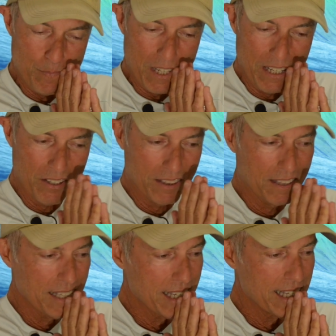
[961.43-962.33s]
the other
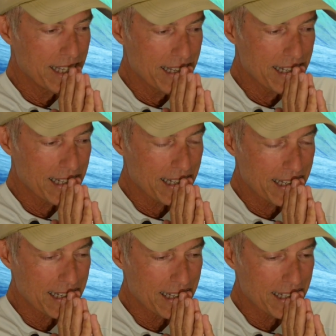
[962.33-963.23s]
thing
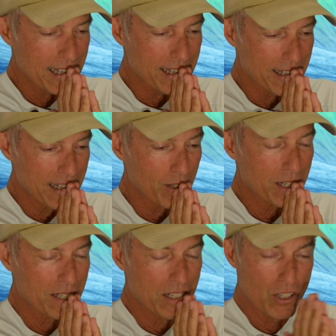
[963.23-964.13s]
is, you know,
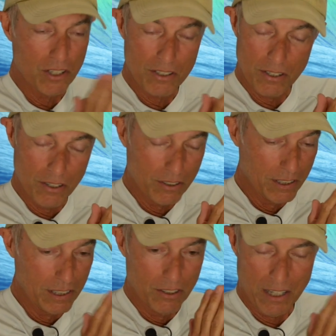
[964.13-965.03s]
conditions
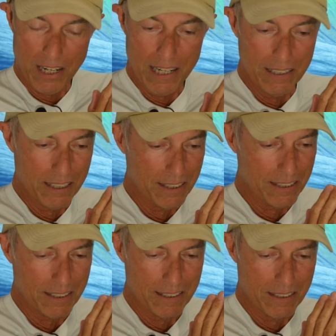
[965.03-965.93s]
locally great,
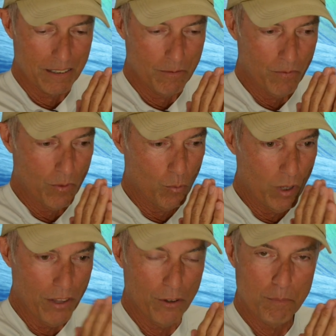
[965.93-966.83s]
um, the
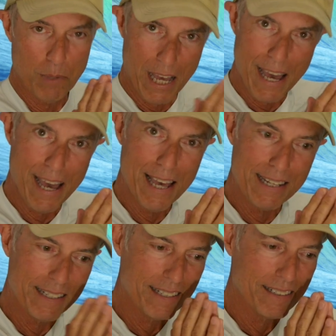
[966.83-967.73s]
weather
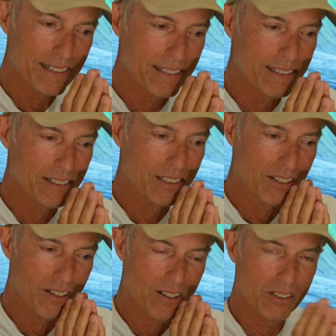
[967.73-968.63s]
bad. Uh, it's
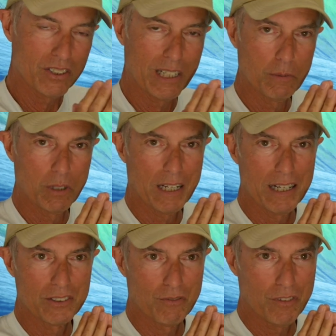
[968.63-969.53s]
gonna all
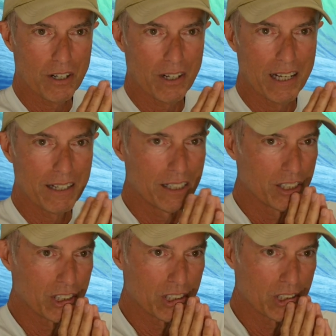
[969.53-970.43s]
stabilize and fall out
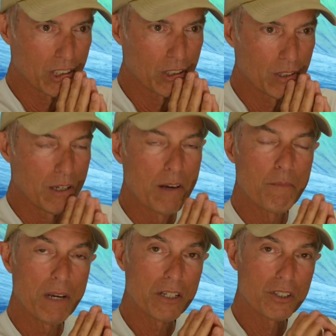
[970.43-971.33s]
here soon.
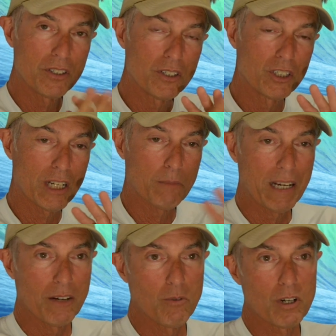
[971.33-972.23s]
Make sure you check
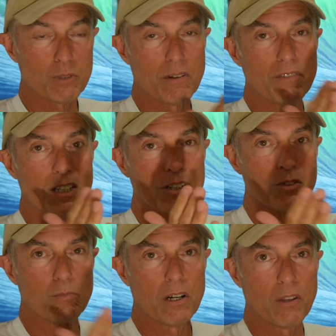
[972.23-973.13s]
back and watch my
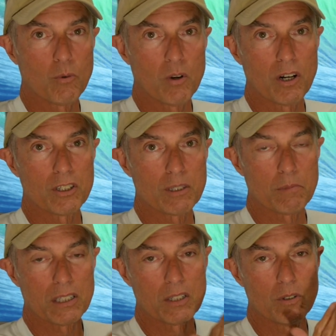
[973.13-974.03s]
videos from other waters
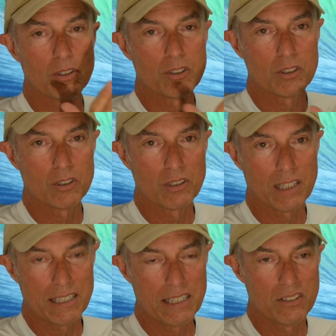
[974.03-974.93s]
I've been going to,
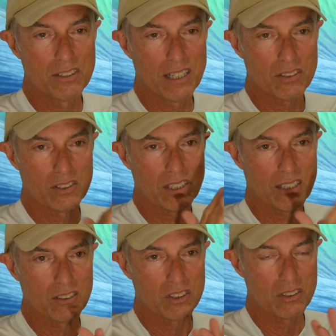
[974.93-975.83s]
like East Texas.
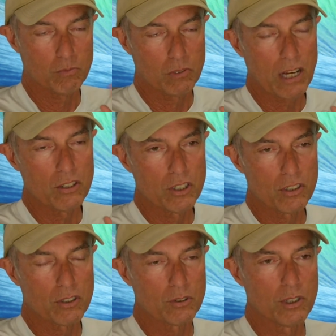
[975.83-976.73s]
I just I
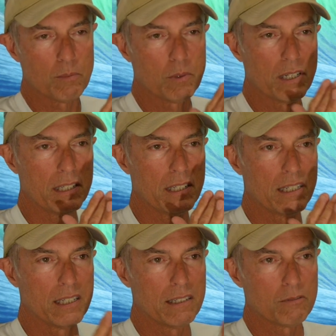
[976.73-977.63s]
just threw up a
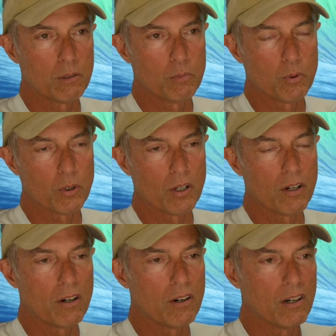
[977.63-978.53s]
uh, report
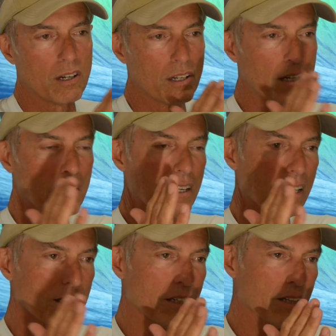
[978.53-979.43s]
on
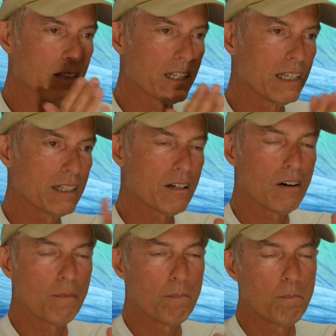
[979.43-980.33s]
a little lake
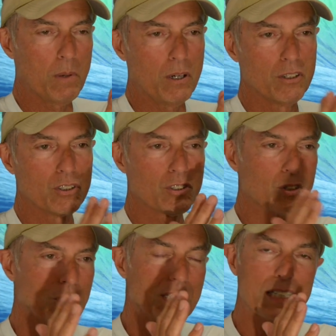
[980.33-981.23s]
called Purtis
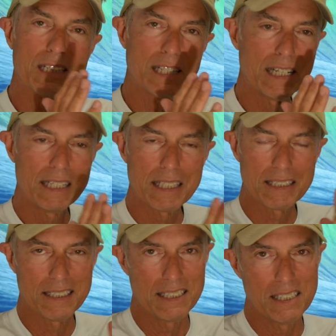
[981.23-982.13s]
Creek Lake
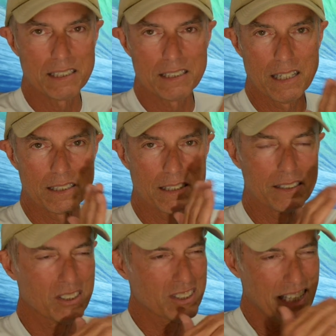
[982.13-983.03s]
in East
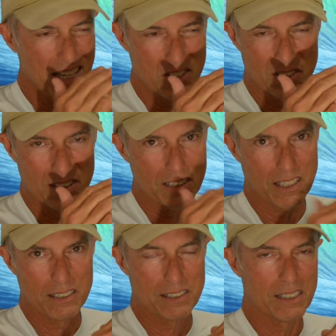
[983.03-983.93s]
Texas, just the edge of East
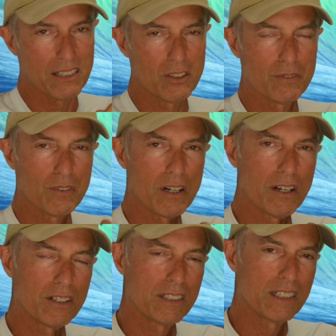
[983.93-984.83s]
Texas, not too far,
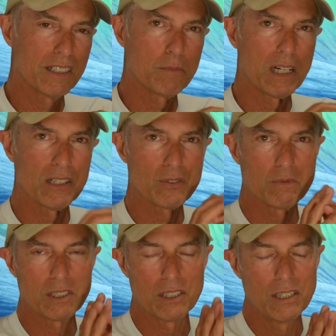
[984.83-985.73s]
110 miles
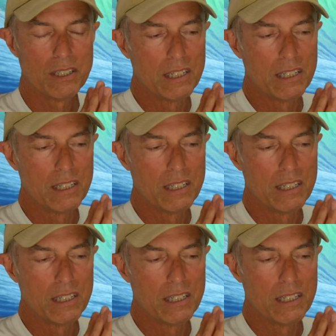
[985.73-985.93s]
from here